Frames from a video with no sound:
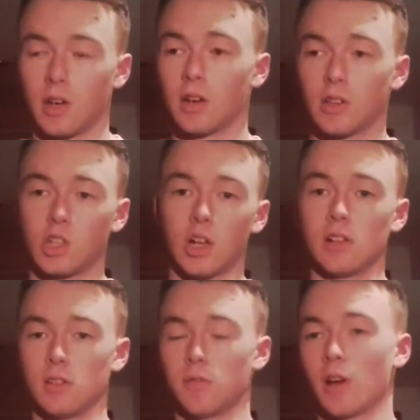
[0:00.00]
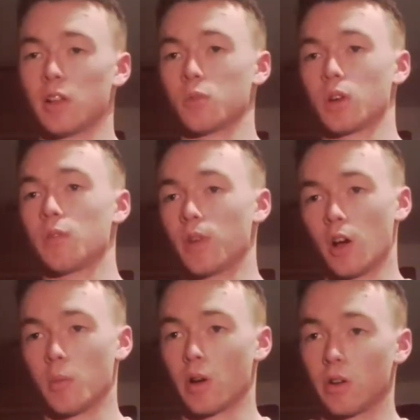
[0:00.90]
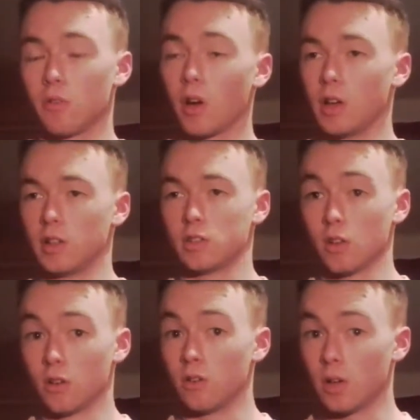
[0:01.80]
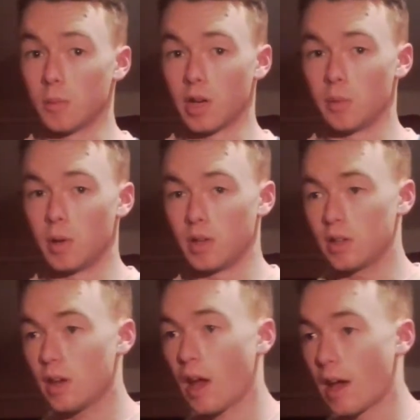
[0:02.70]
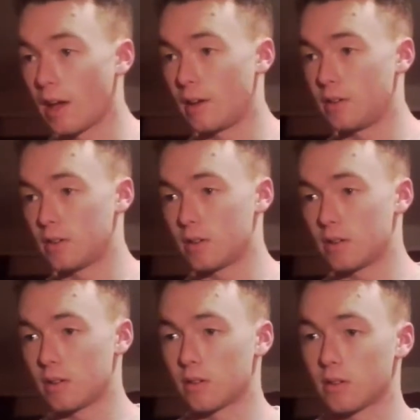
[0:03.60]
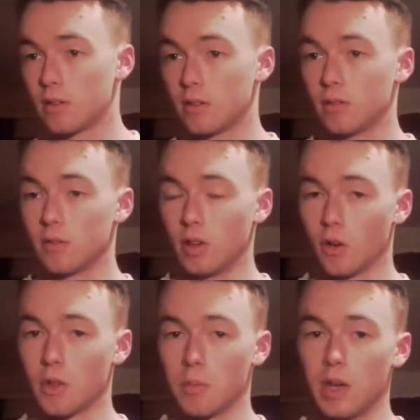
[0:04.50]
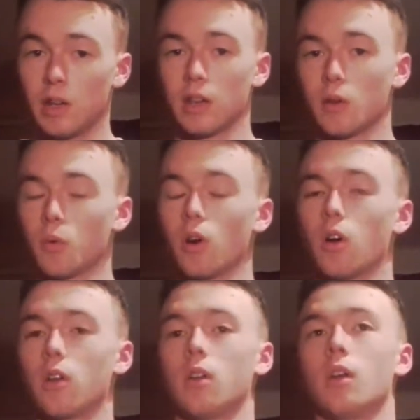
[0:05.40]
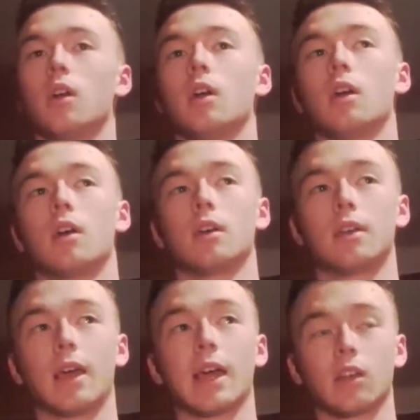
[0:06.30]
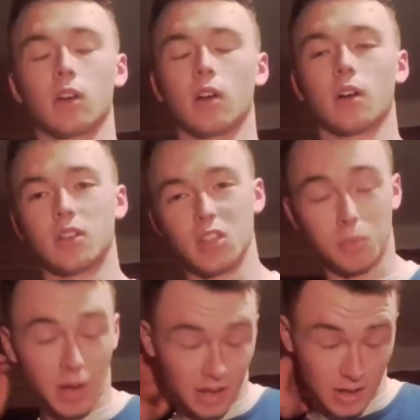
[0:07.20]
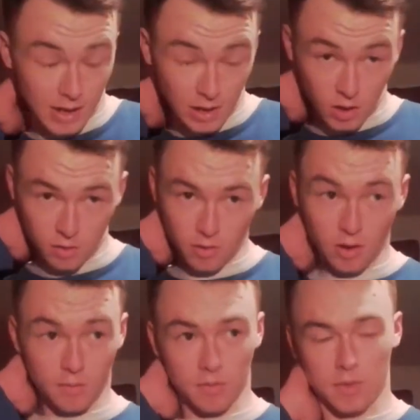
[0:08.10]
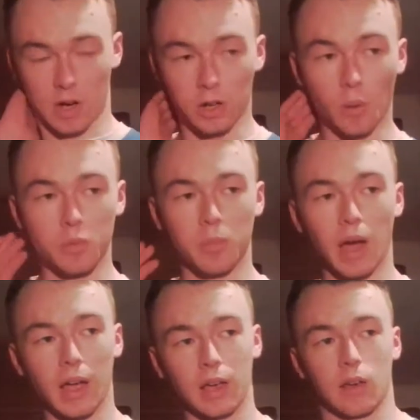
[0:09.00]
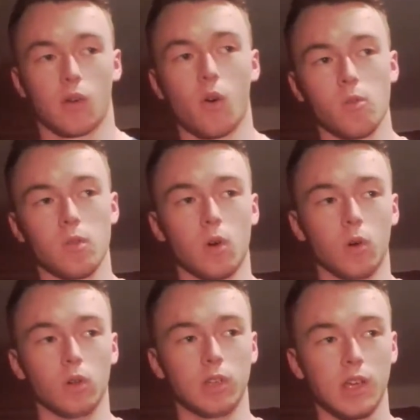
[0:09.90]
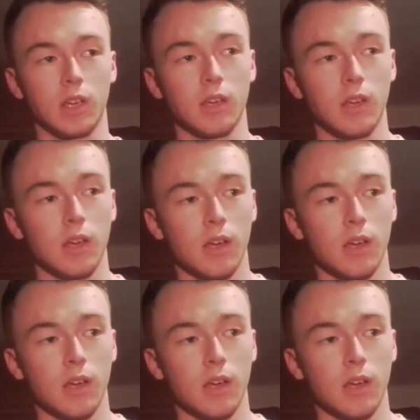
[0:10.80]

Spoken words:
could hear the Chelsea fans were giving out about it, rightly so in my opinion, and you know, the media were all getting on Conte's back and getting on the club's back over the whole thing,